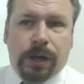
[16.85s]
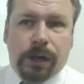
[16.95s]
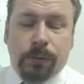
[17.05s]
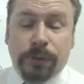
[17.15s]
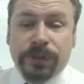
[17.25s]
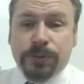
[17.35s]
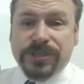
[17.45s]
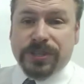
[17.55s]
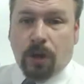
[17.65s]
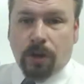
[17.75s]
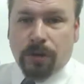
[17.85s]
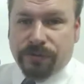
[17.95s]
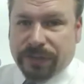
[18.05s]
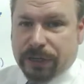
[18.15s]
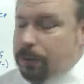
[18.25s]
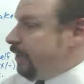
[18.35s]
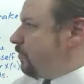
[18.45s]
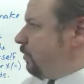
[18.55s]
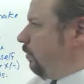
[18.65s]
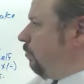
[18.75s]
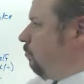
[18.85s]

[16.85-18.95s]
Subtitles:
when you solve an equation,